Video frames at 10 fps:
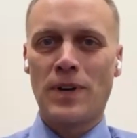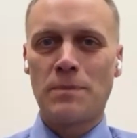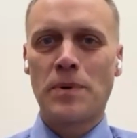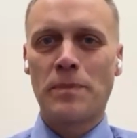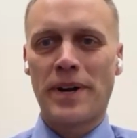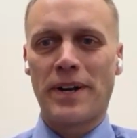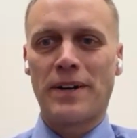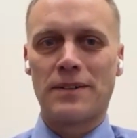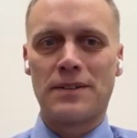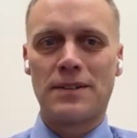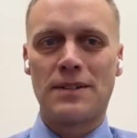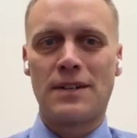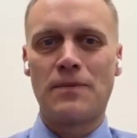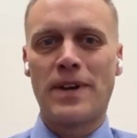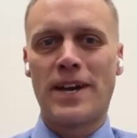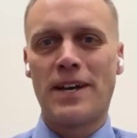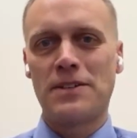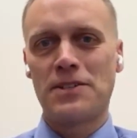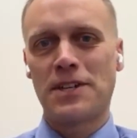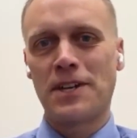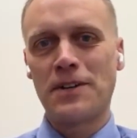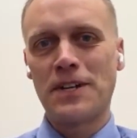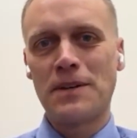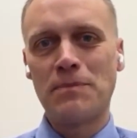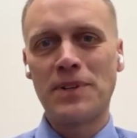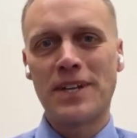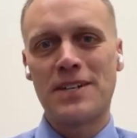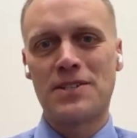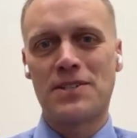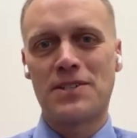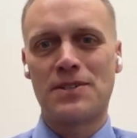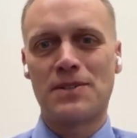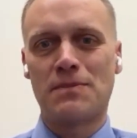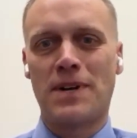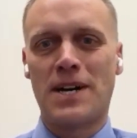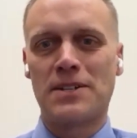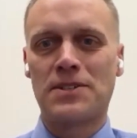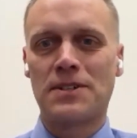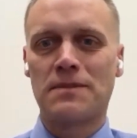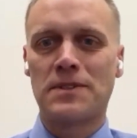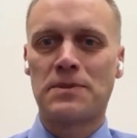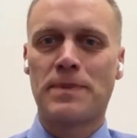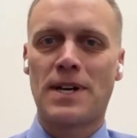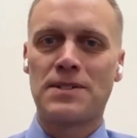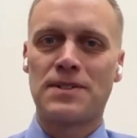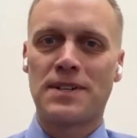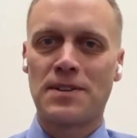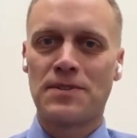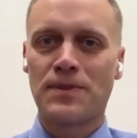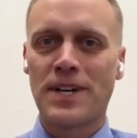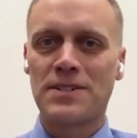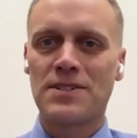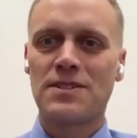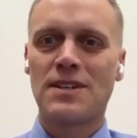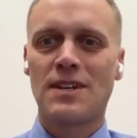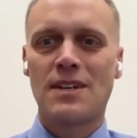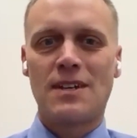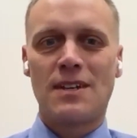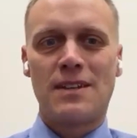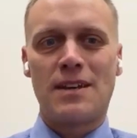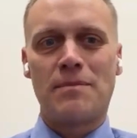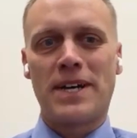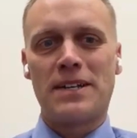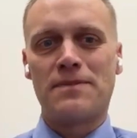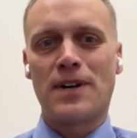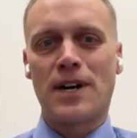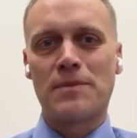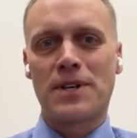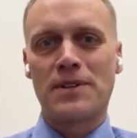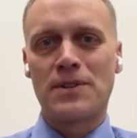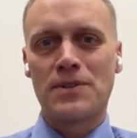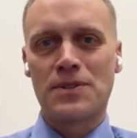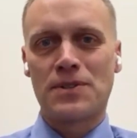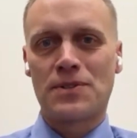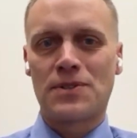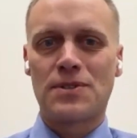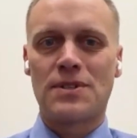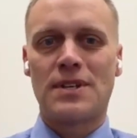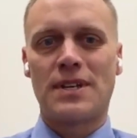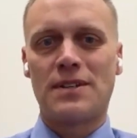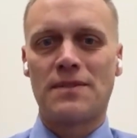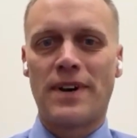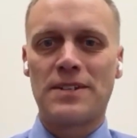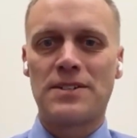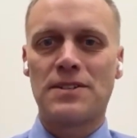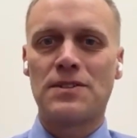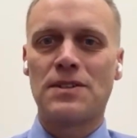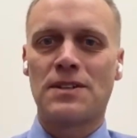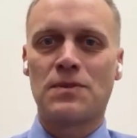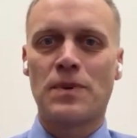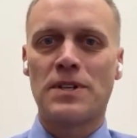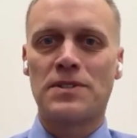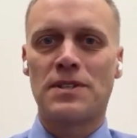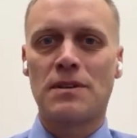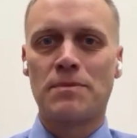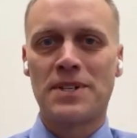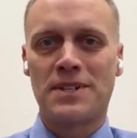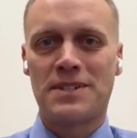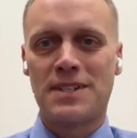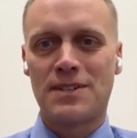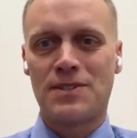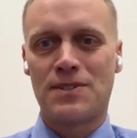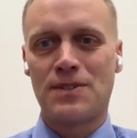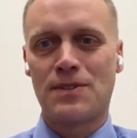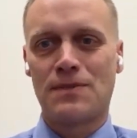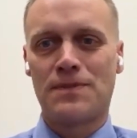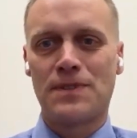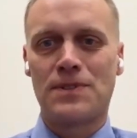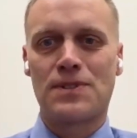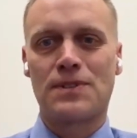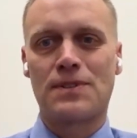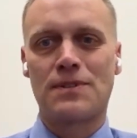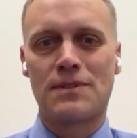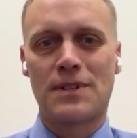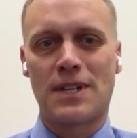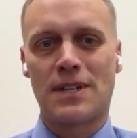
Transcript: well prepared. We had the security in place to monitor and respond to any threats that might have harmed our users and devices, as well as the ability to filter